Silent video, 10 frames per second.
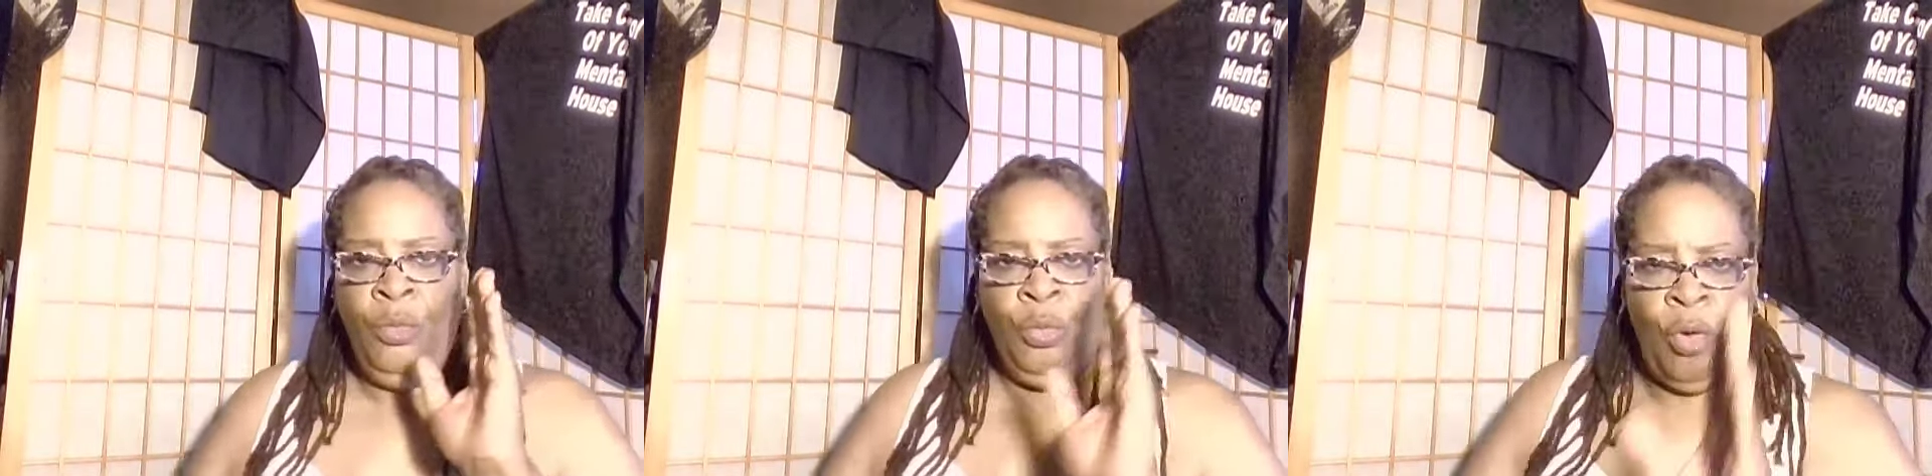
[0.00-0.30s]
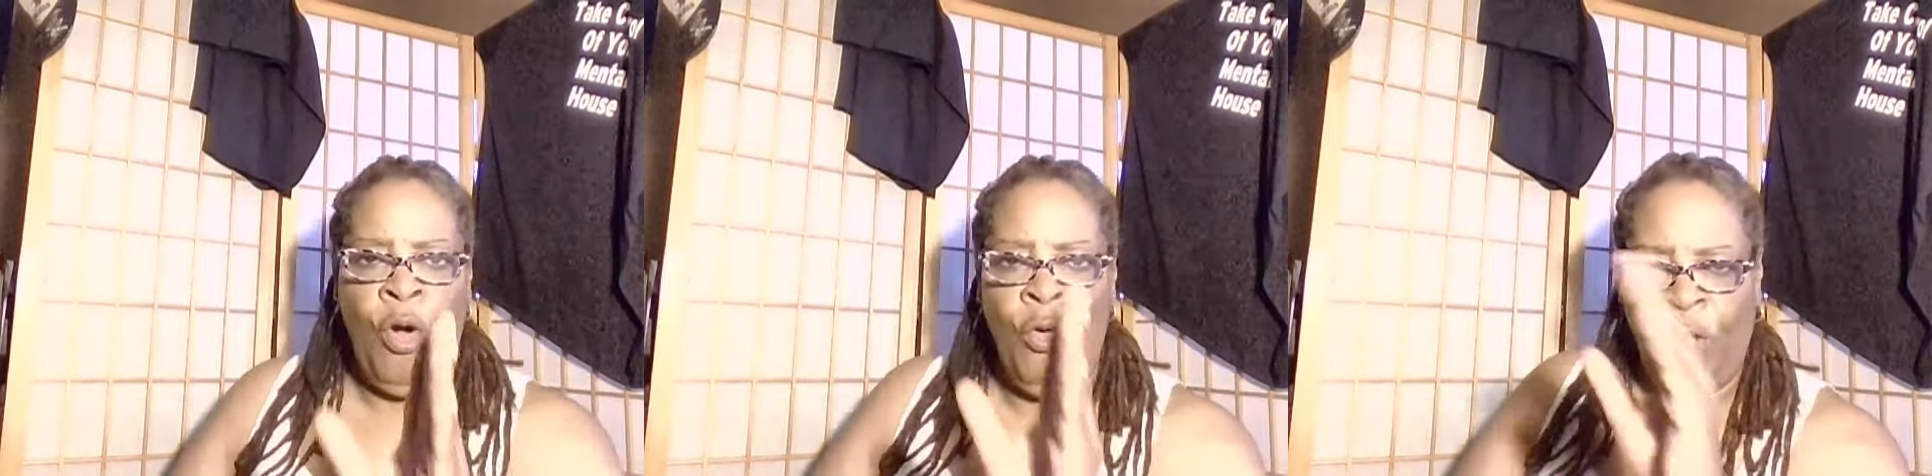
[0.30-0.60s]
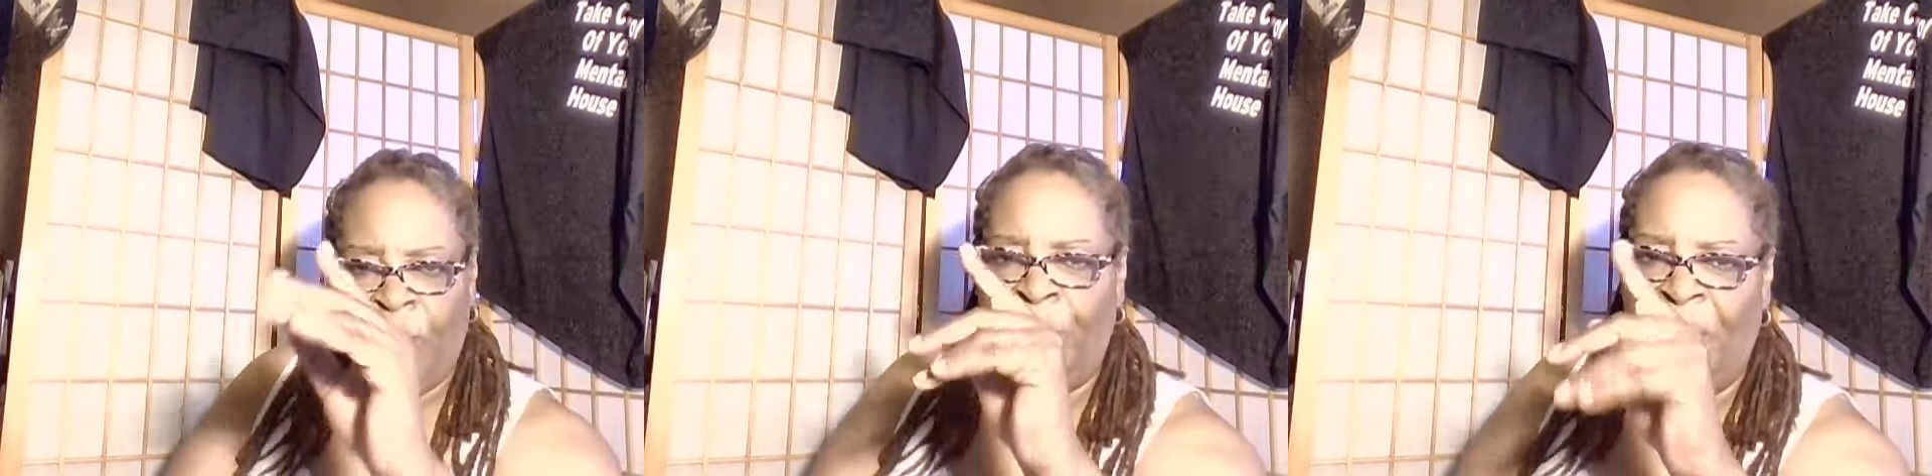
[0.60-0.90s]

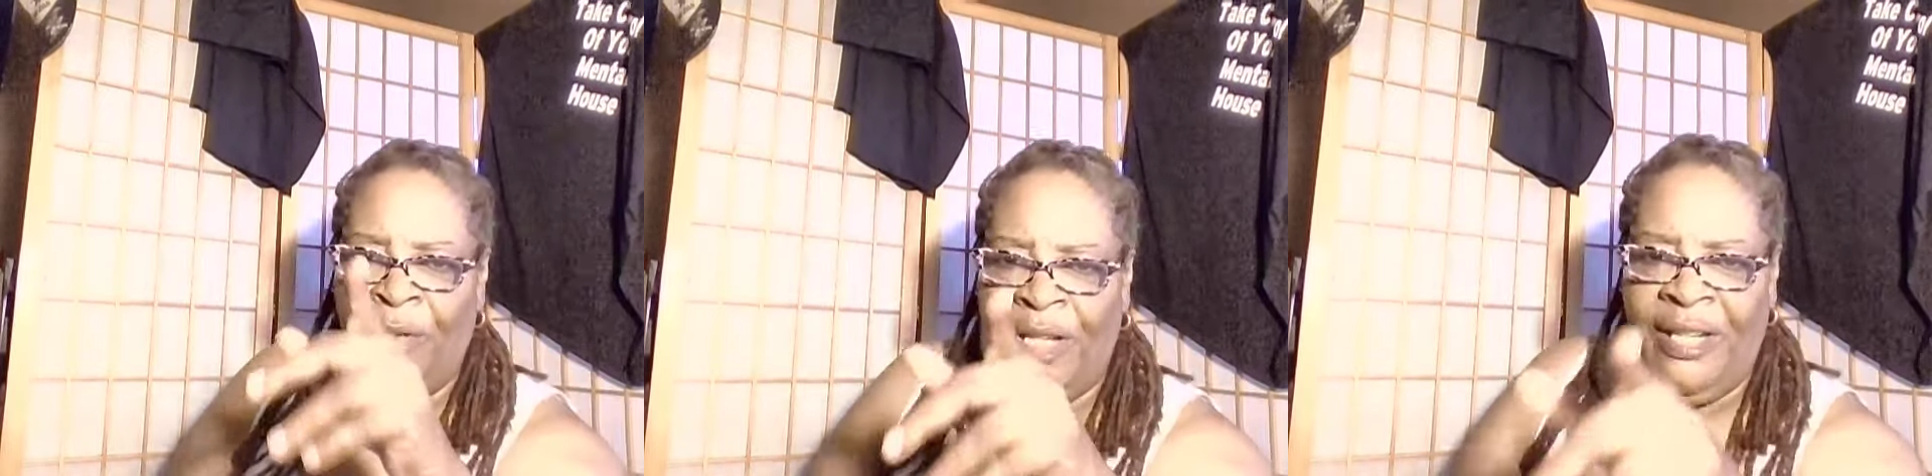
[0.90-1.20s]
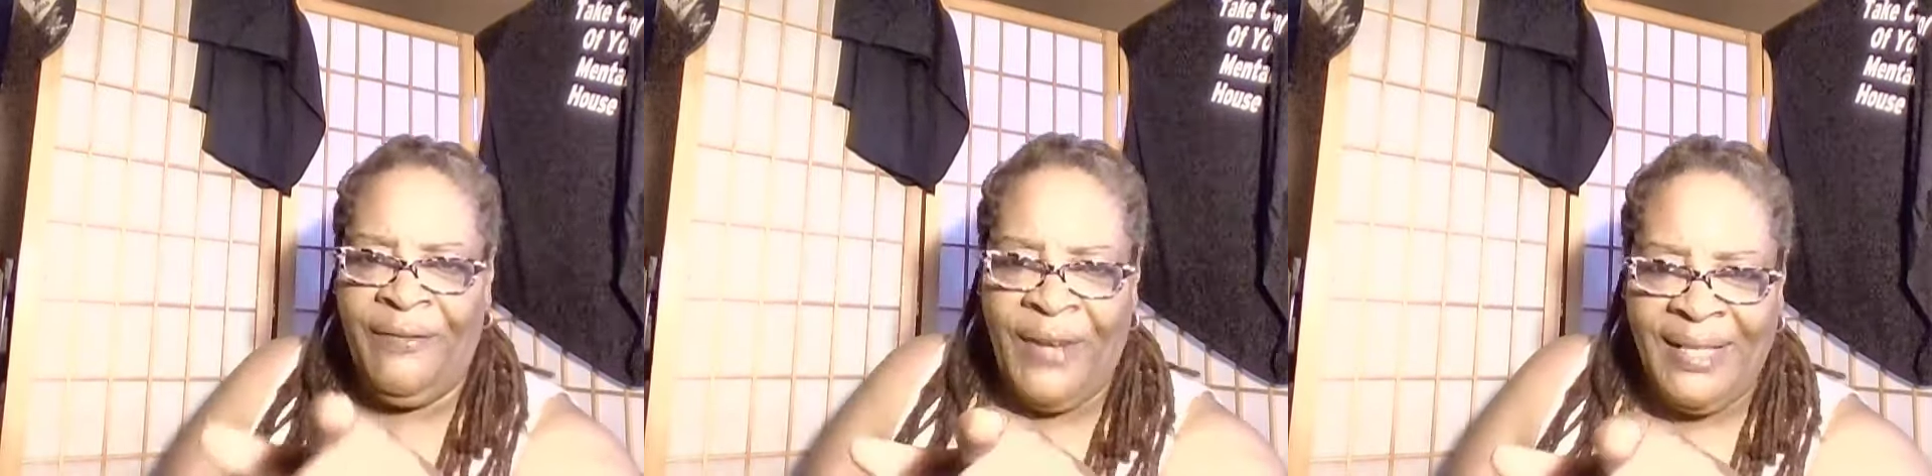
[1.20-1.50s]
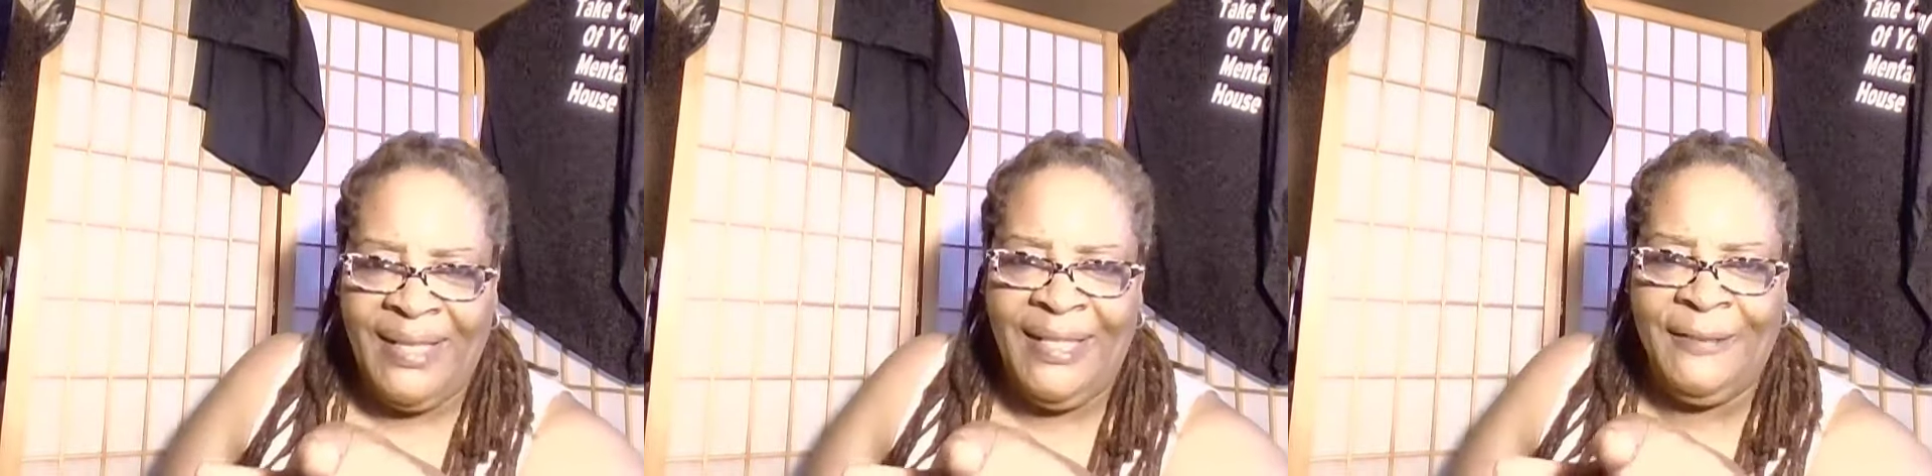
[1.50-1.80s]
wrong-spirited if
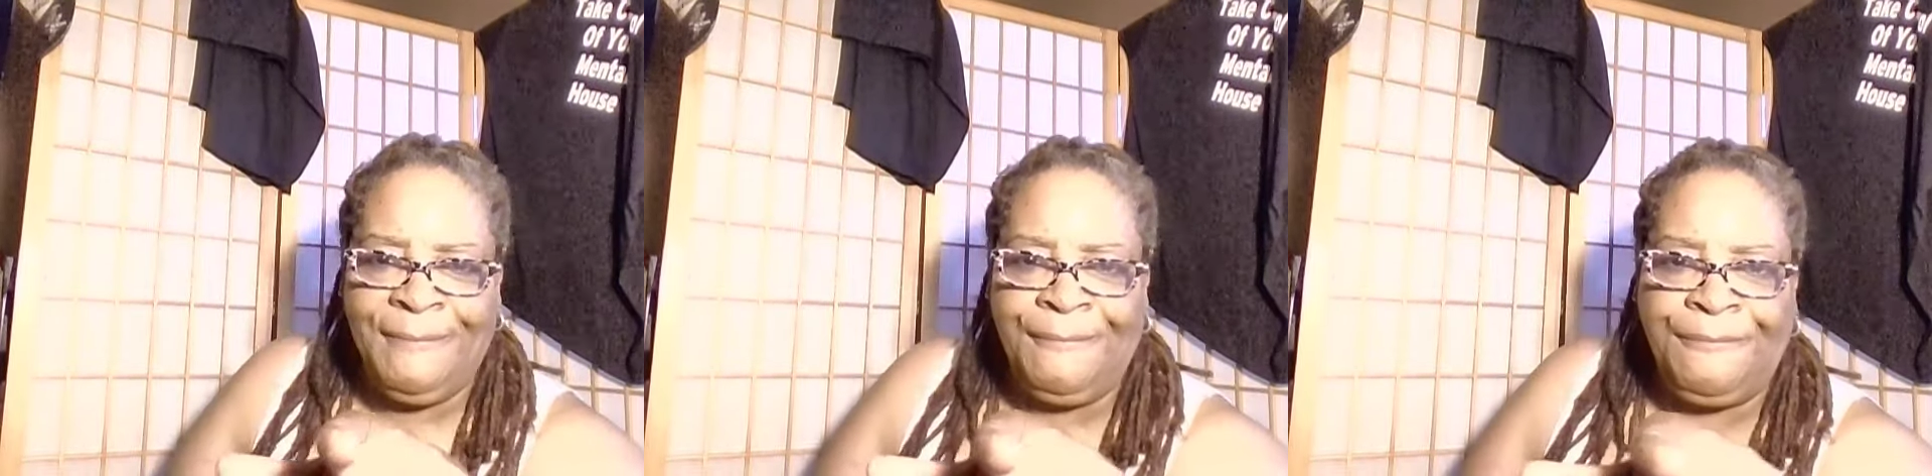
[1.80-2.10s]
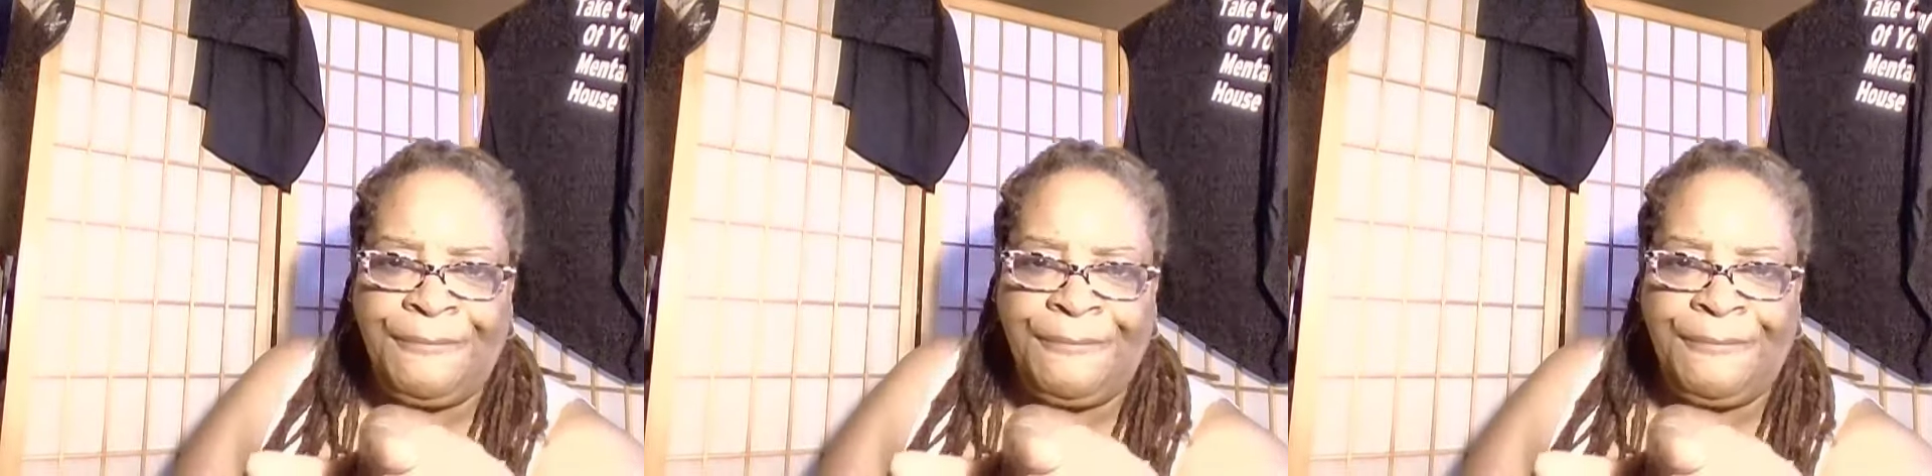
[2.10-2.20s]
I didn't,